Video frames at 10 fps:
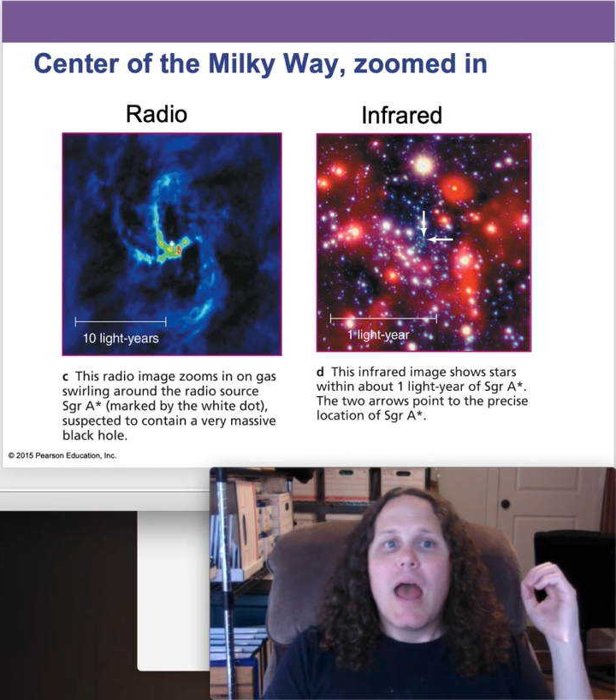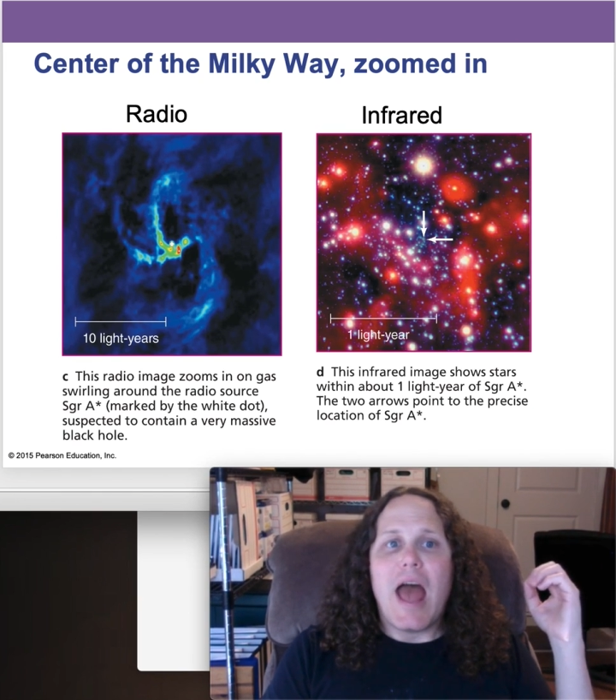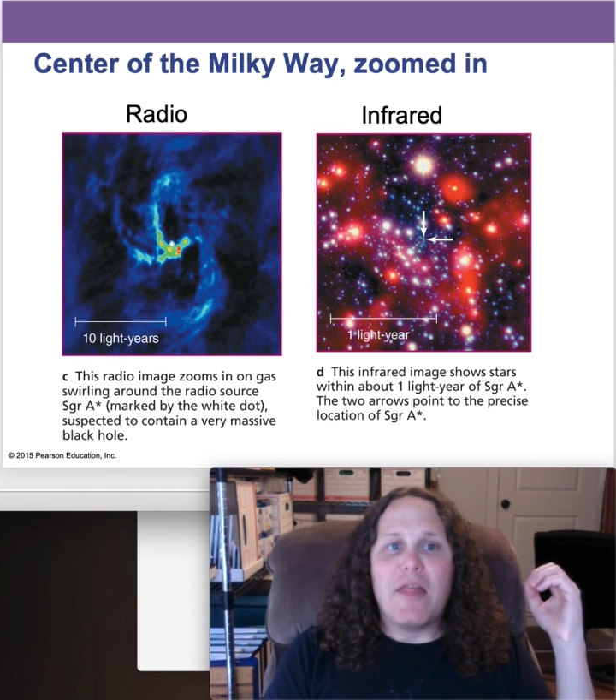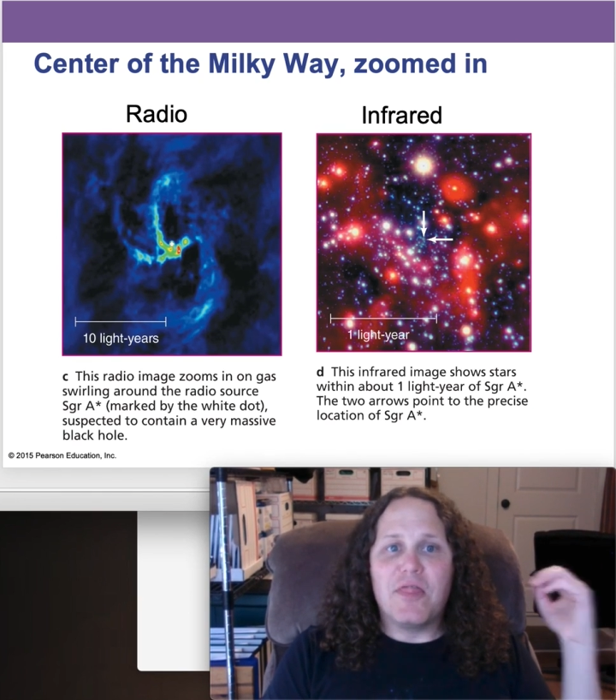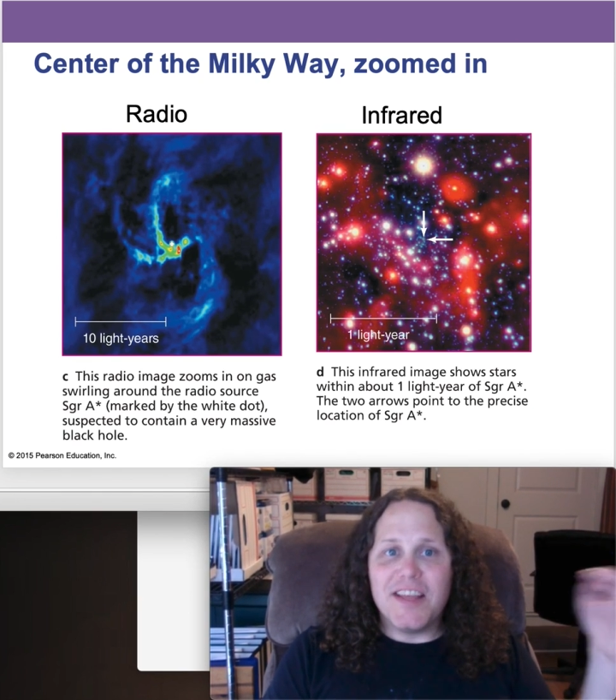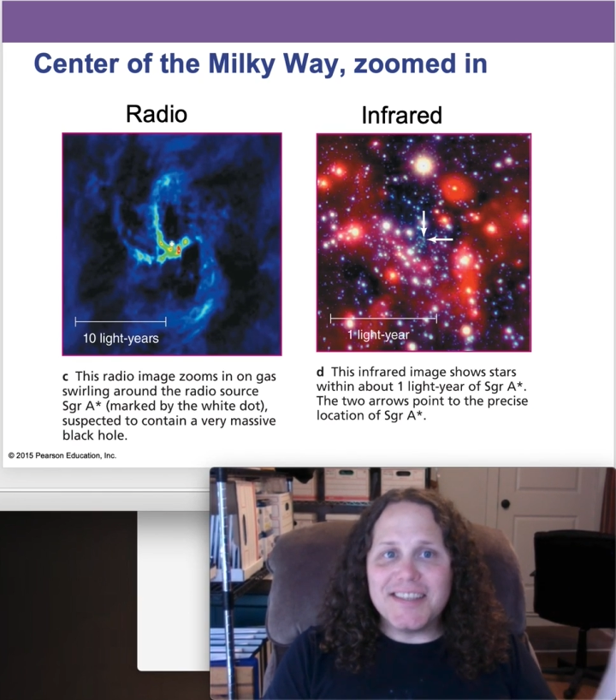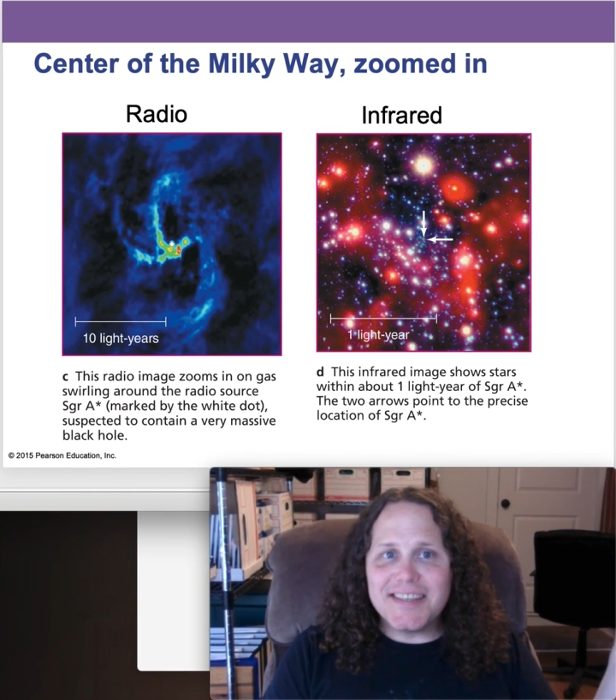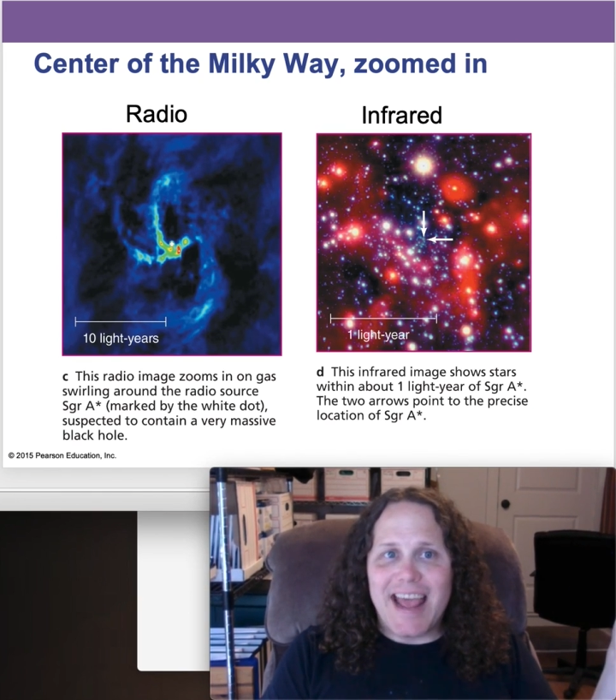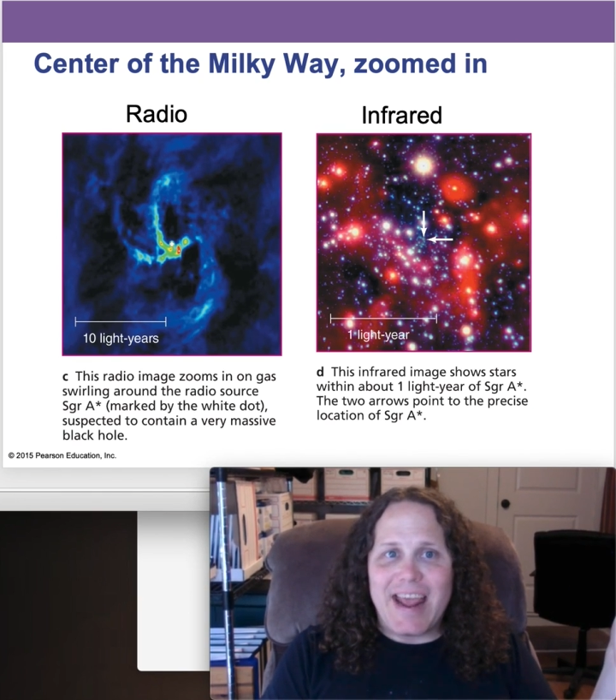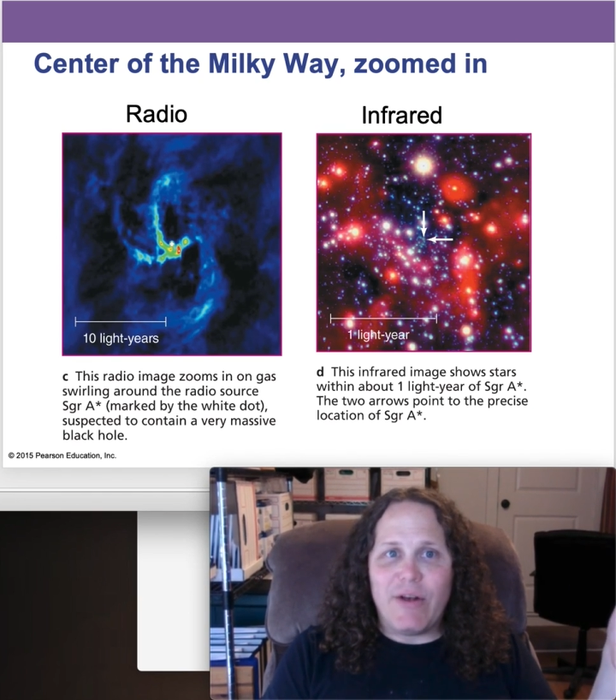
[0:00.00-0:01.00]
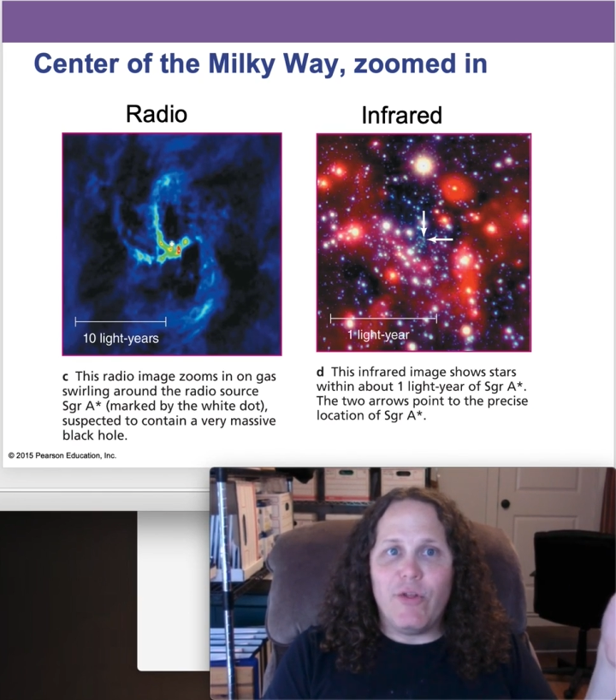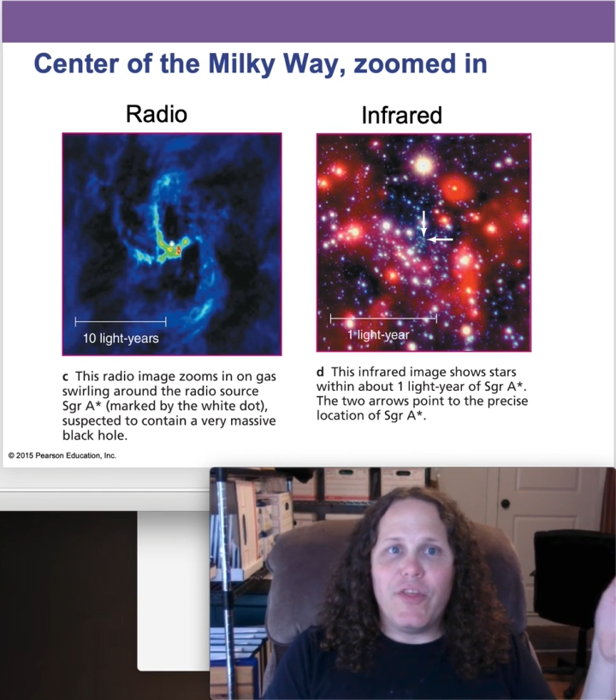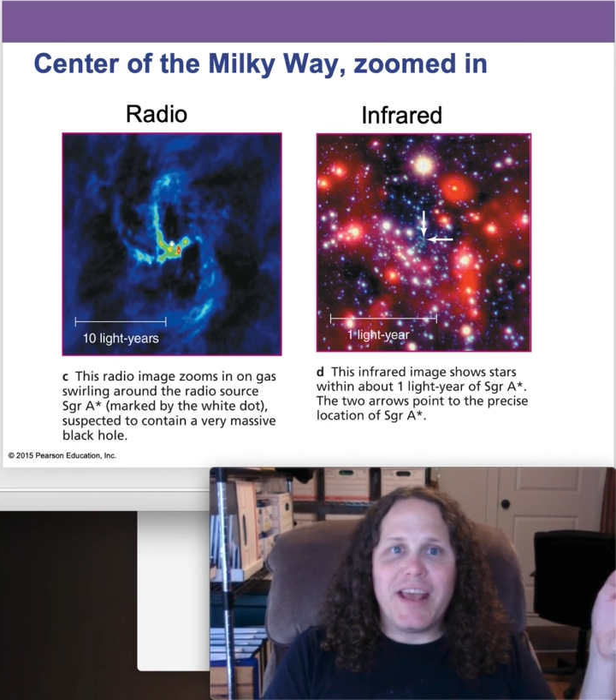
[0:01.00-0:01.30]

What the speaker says: At this scale, the